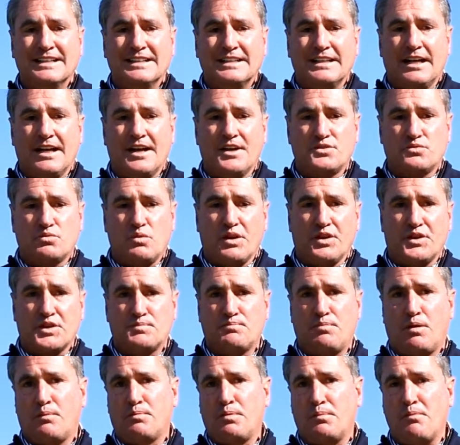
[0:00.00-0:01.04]
as well as
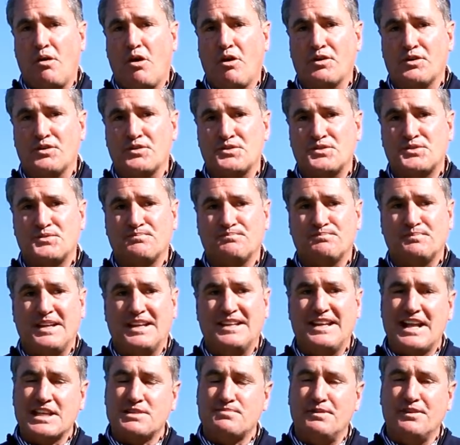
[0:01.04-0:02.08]
purple martins,
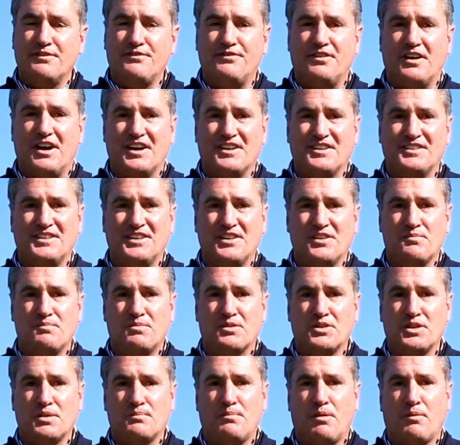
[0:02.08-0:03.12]
and that's been fun. You know,
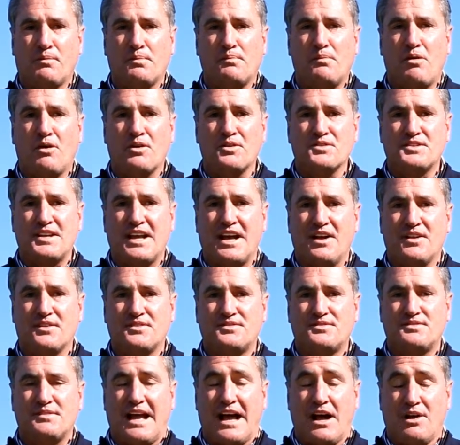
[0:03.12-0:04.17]
putting the purple martins
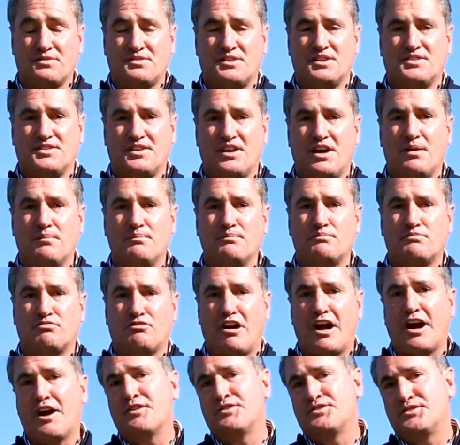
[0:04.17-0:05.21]
houses up
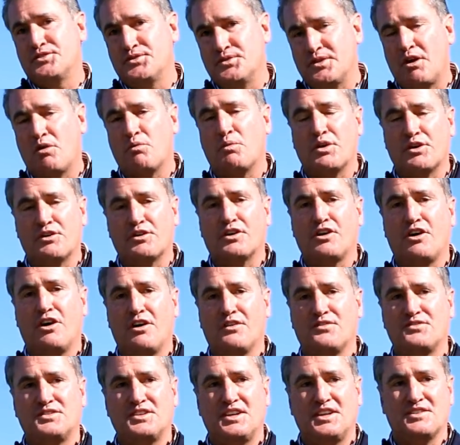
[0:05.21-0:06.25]
prior to our winter
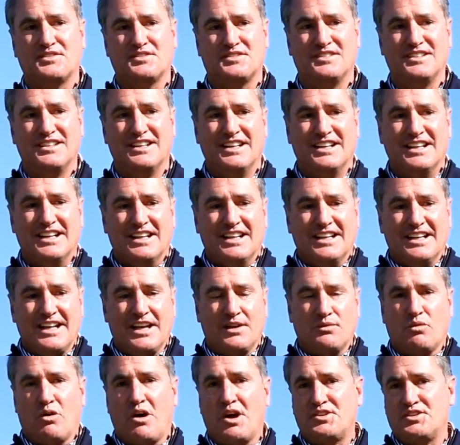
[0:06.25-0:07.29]
golf season
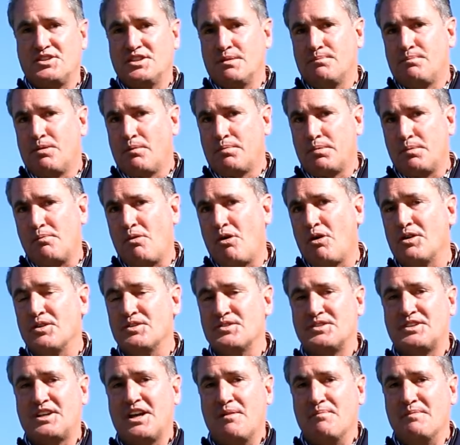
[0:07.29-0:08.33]
and watching the purple
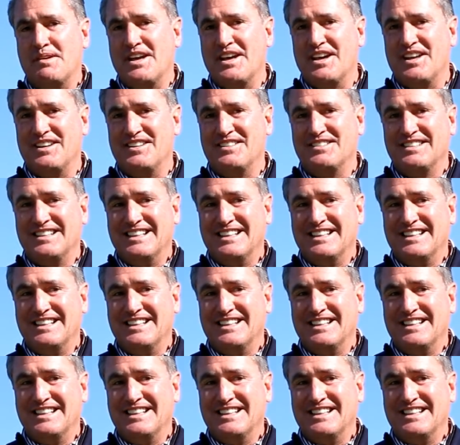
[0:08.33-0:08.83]
martins come in.